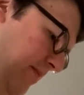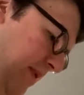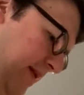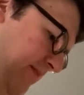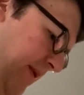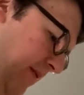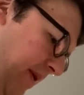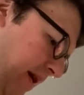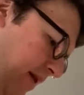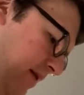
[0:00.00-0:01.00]
Please be
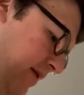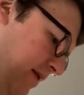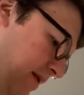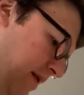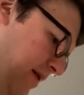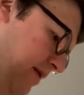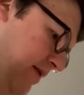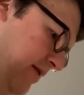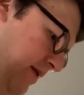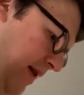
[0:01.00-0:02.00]
aware
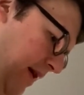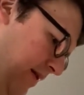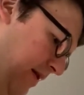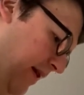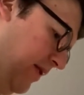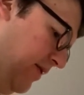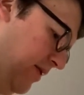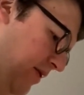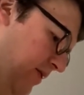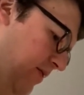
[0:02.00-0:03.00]
that like you could
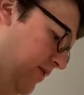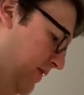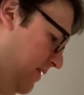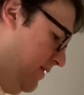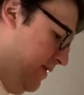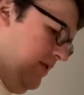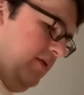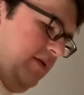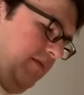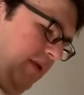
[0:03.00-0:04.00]
use,
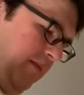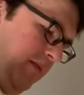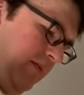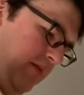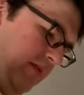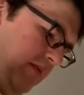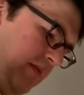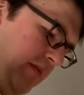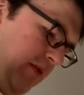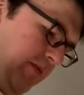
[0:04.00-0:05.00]
something
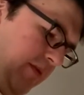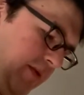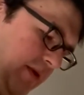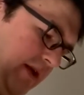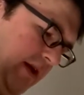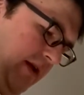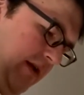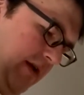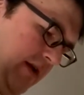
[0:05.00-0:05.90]
more pointy,